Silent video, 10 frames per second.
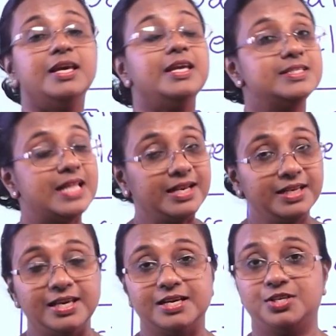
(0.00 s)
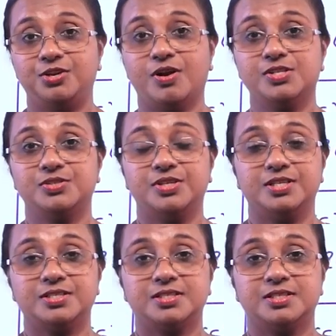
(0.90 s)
Is that clear to you all, students?